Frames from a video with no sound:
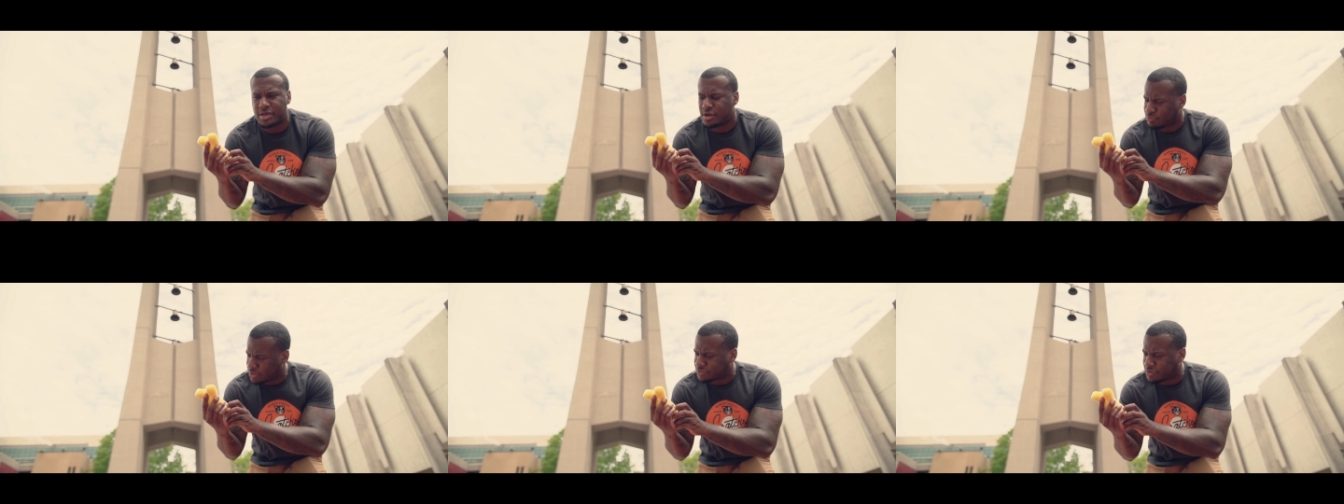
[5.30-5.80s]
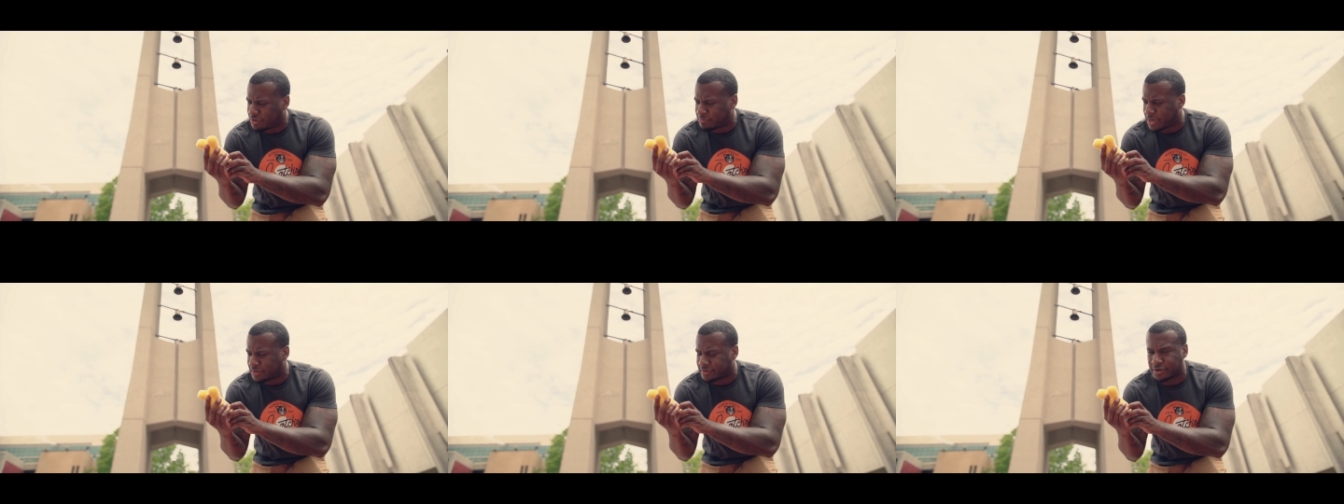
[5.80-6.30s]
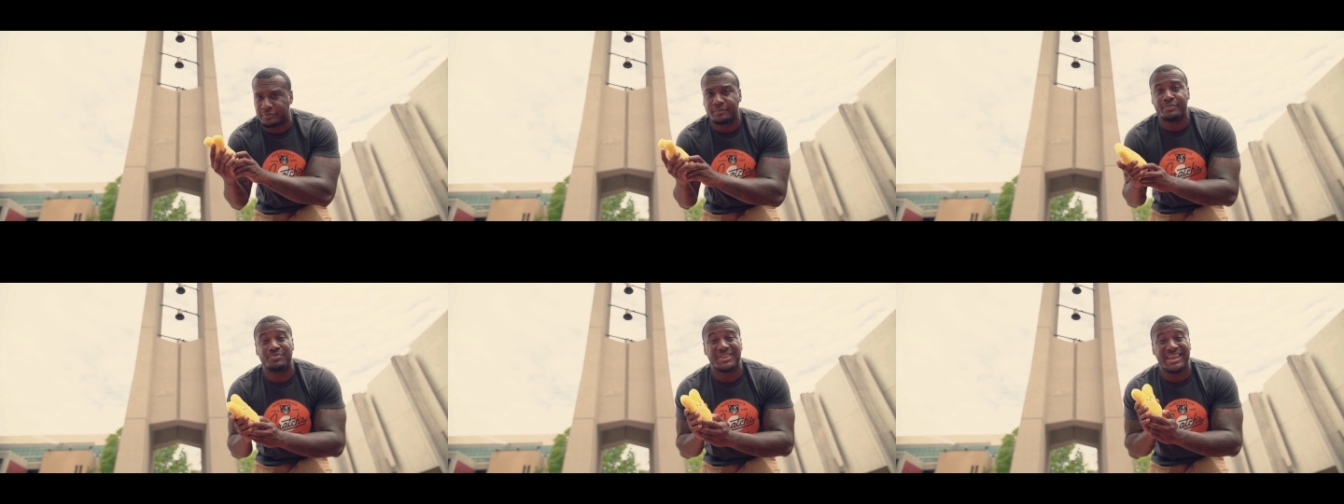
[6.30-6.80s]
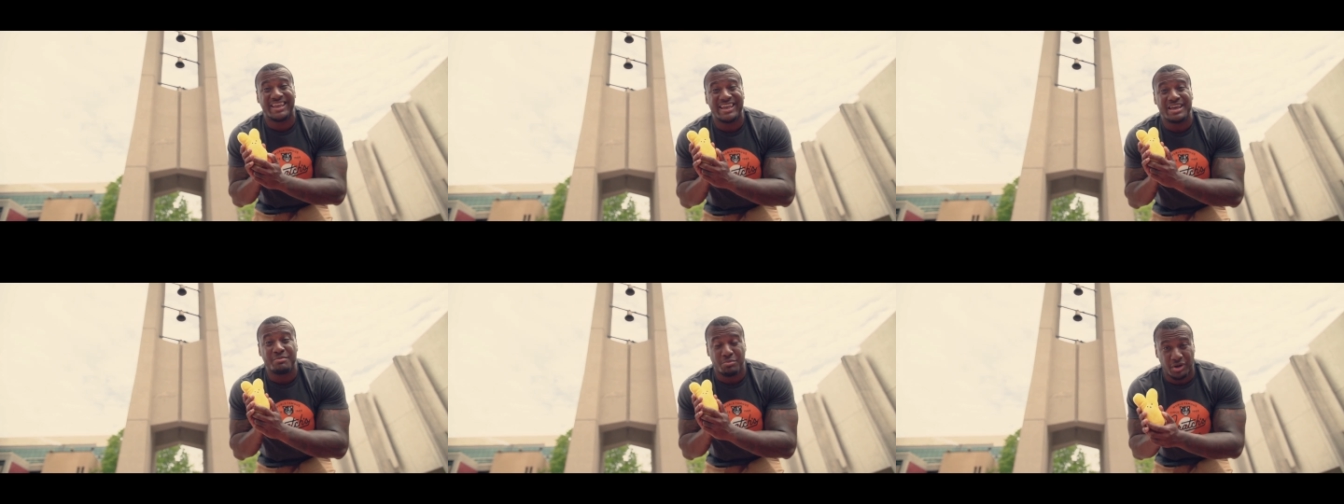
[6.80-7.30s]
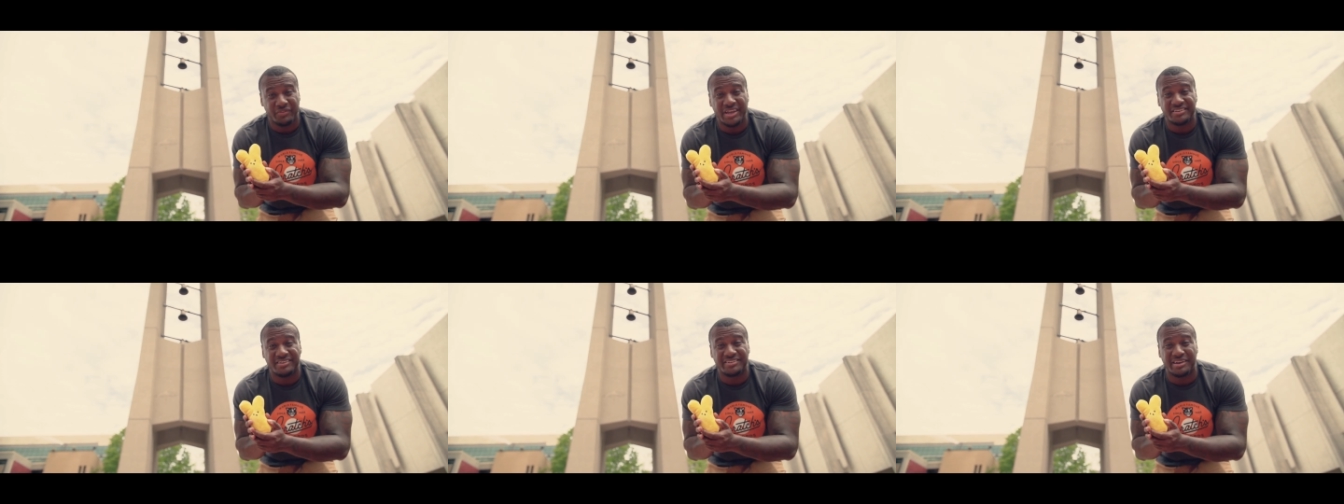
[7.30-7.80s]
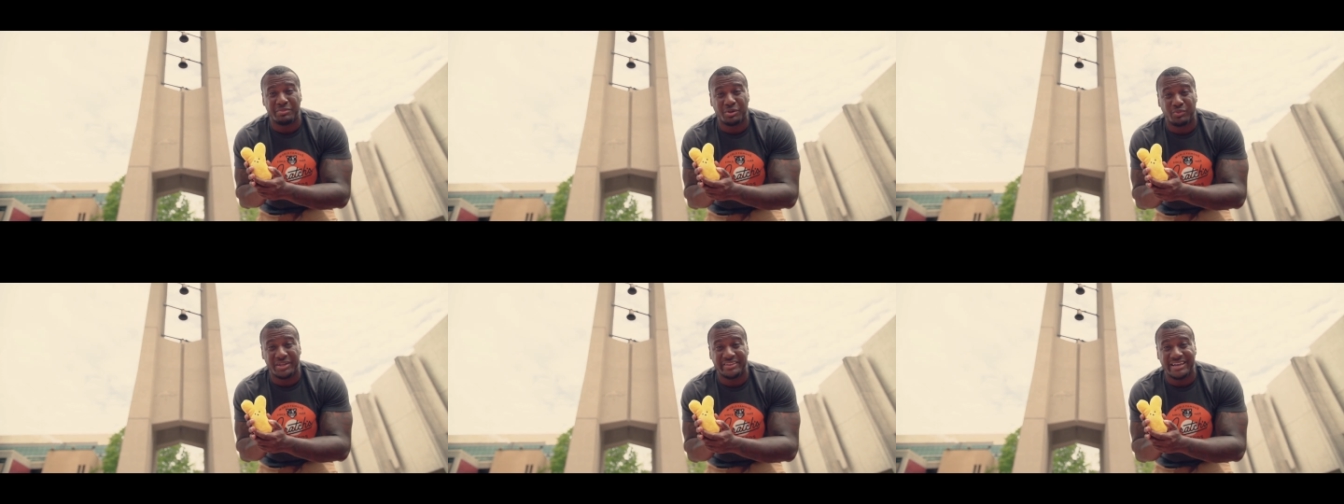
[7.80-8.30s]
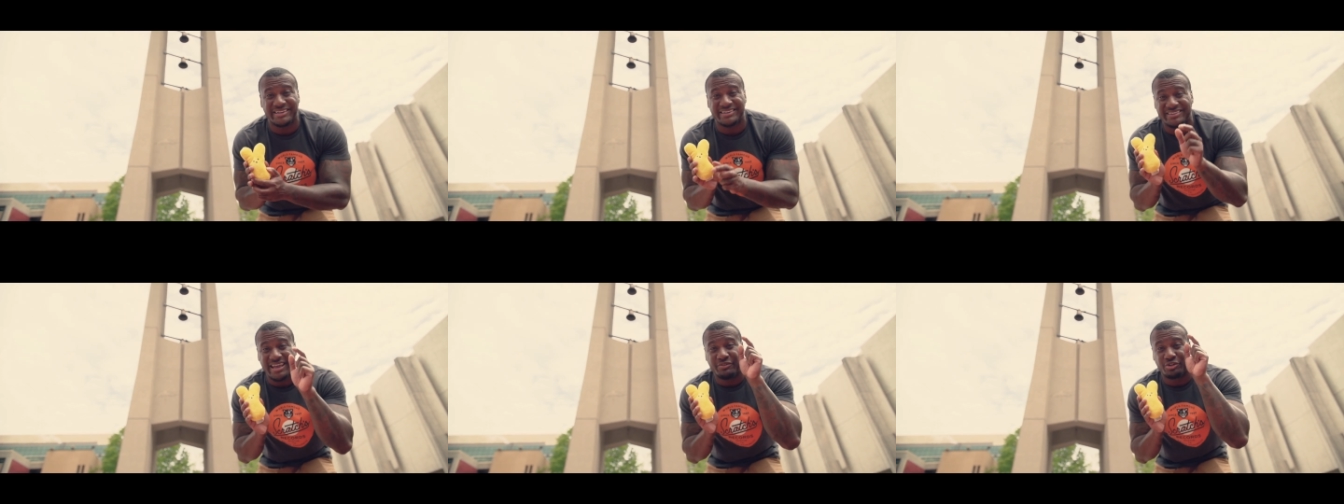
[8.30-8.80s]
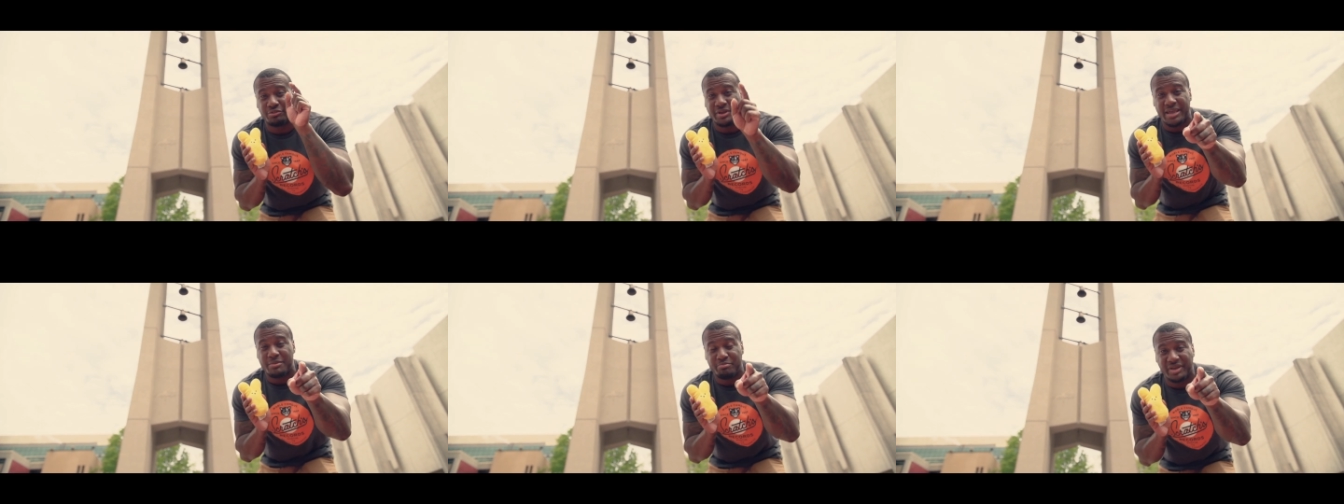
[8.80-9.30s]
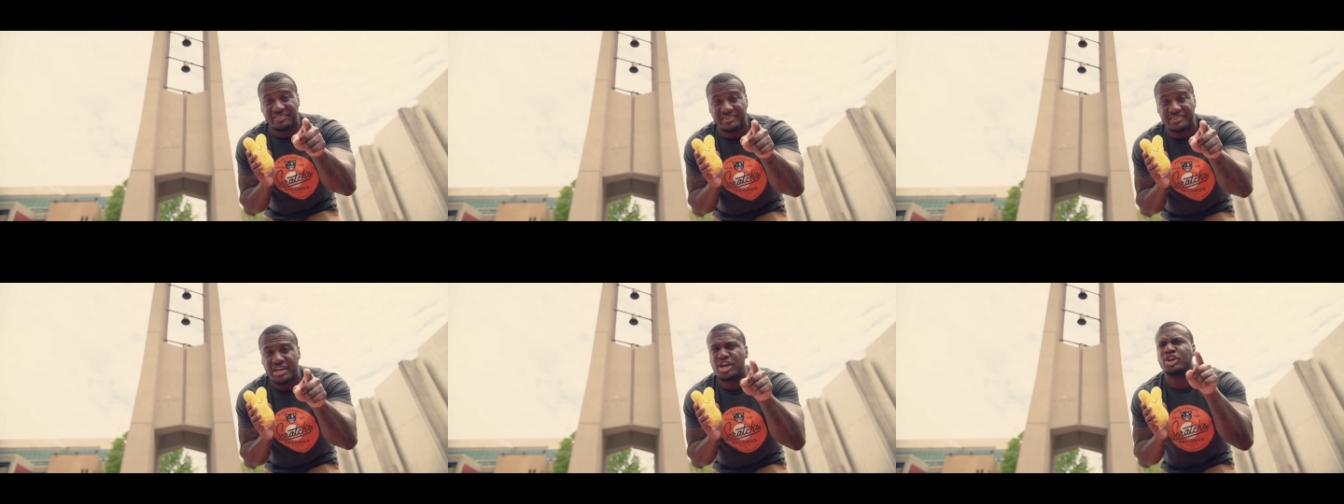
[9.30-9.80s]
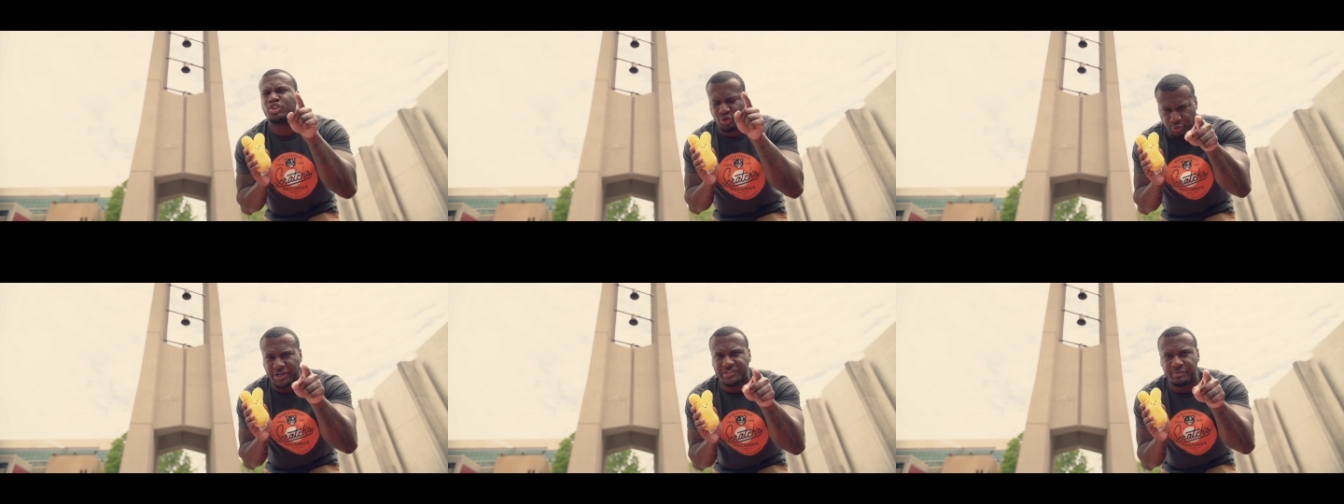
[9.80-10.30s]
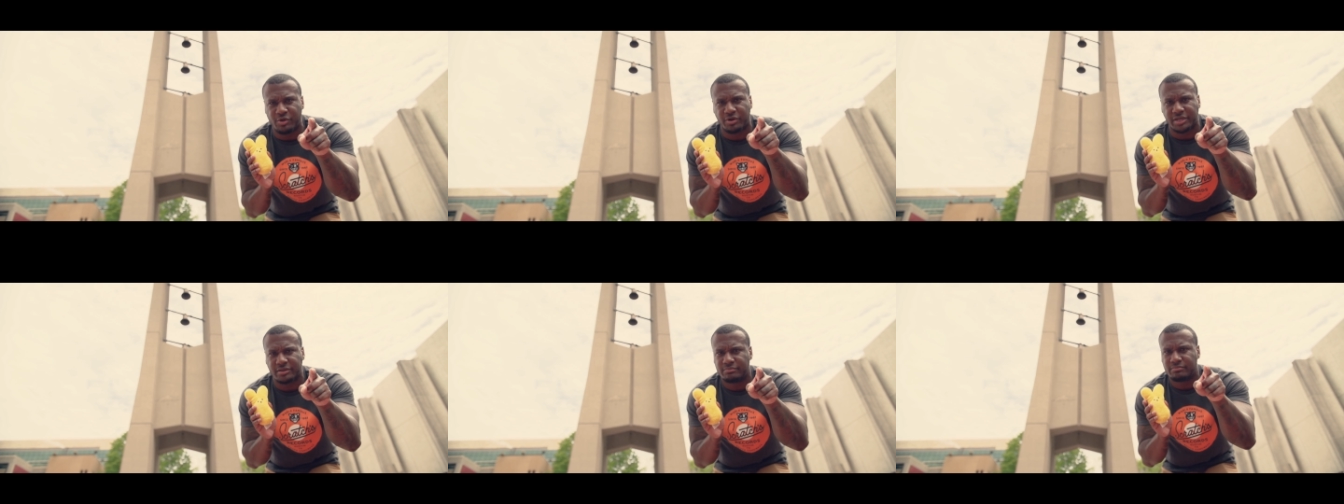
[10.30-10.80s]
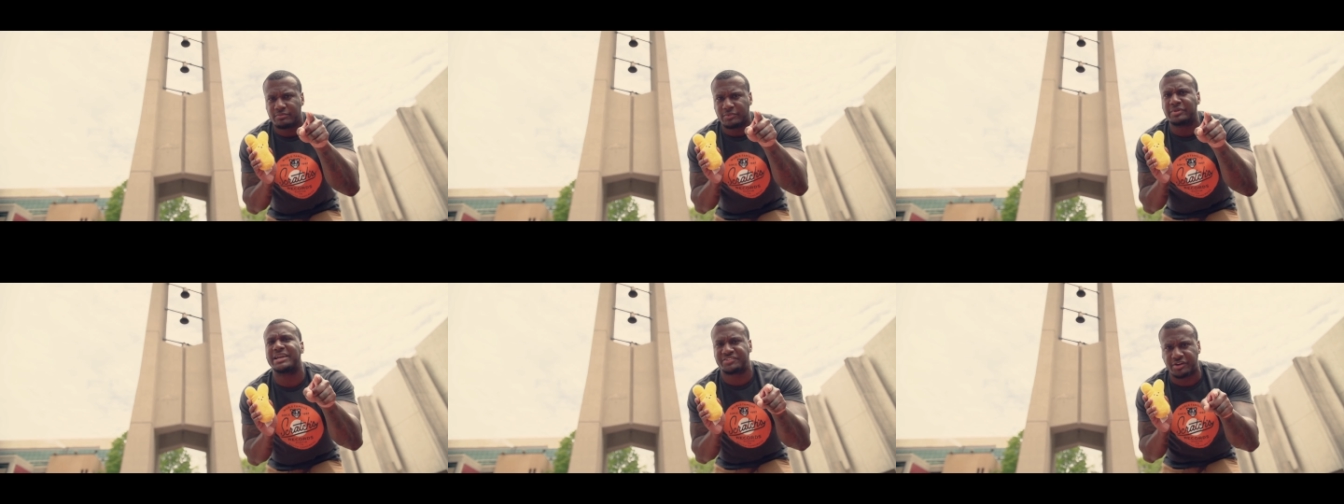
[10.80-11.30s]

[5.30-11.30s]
We're gonna talk about it though. Motivation is gonna be the one thing that saves your damn business. Trust me on it. Let's